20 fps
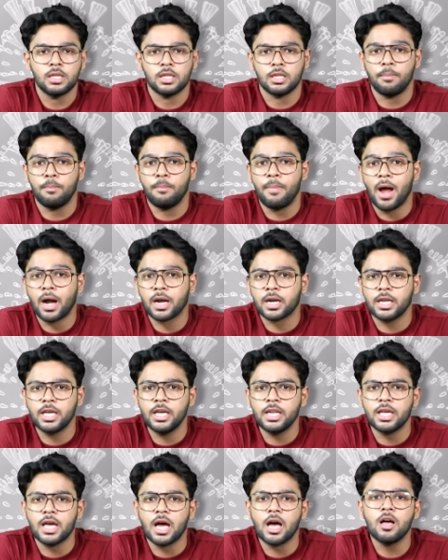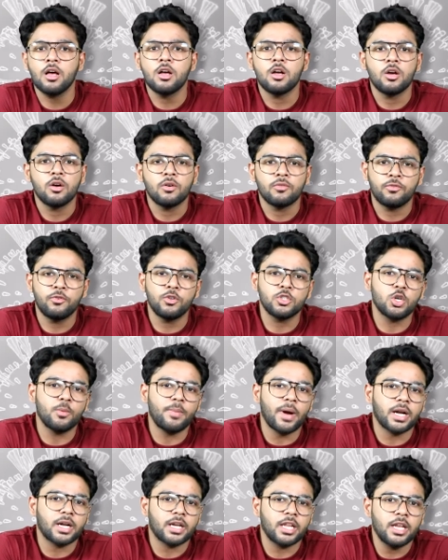The bacteria
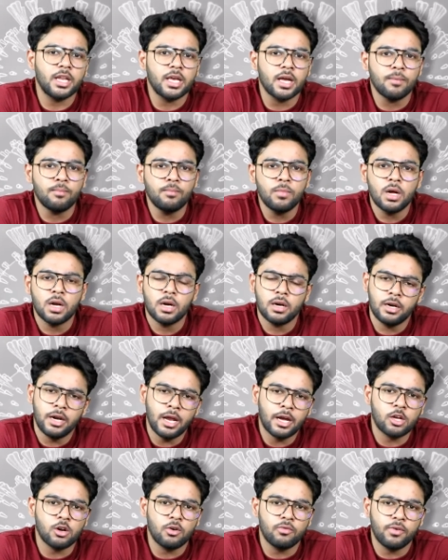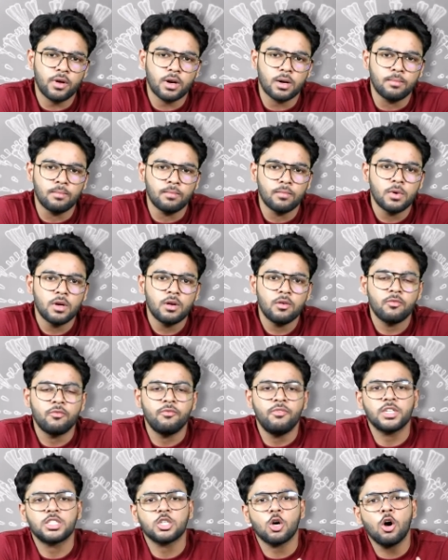Fusobacteriumnecrophorum,
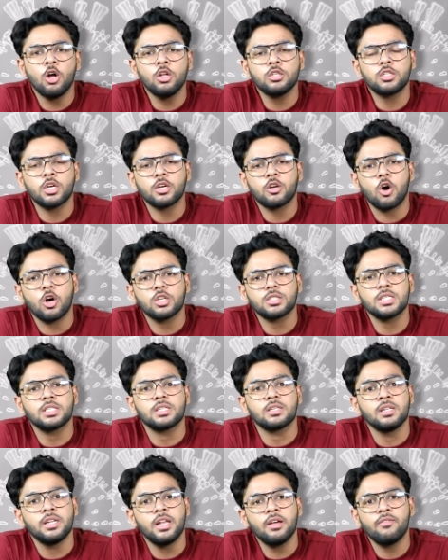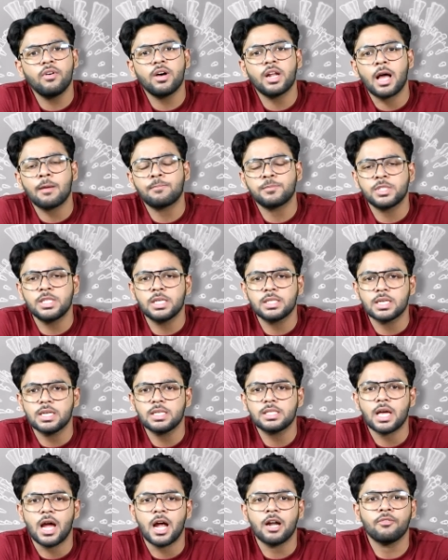which also causes liver
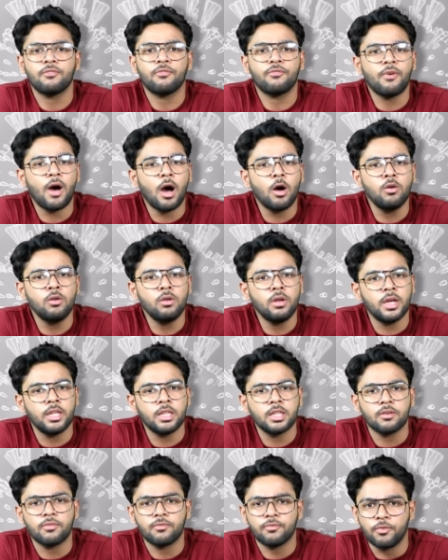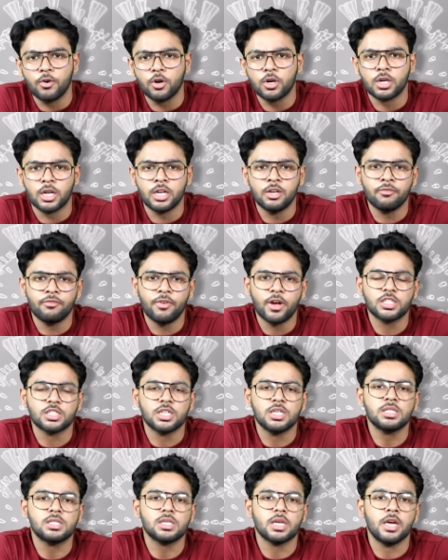abscesses and foul in the foot
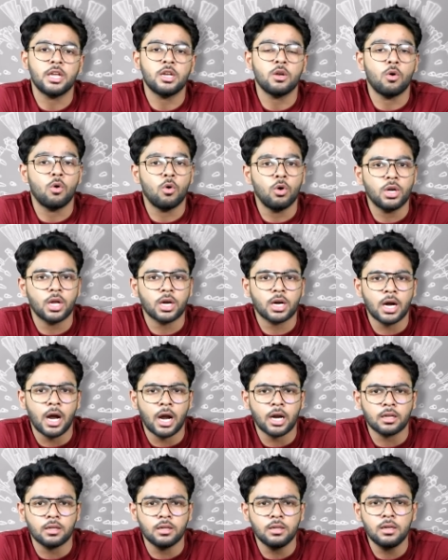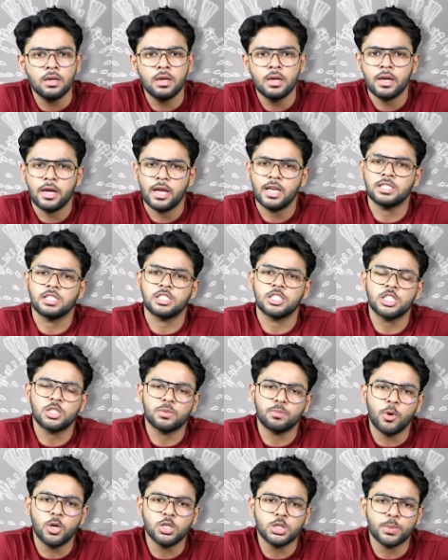infections in older cattle, is
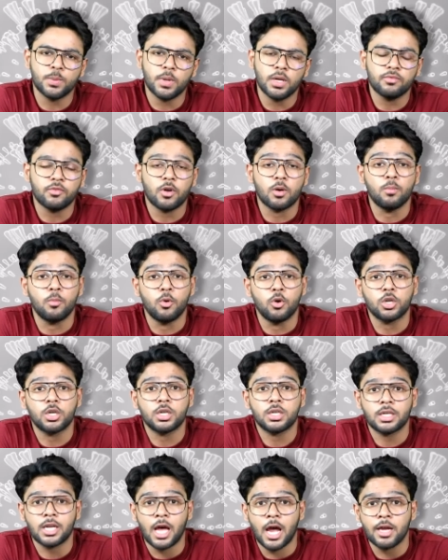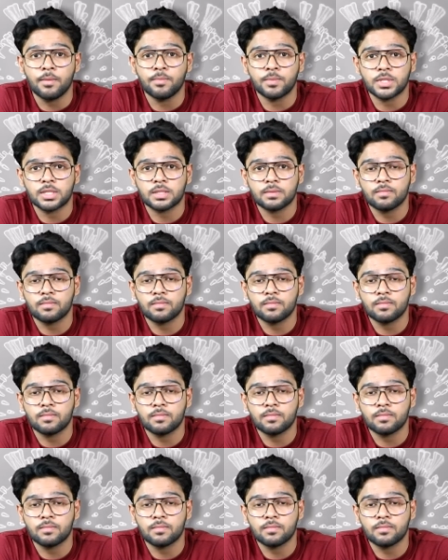responsible for both types.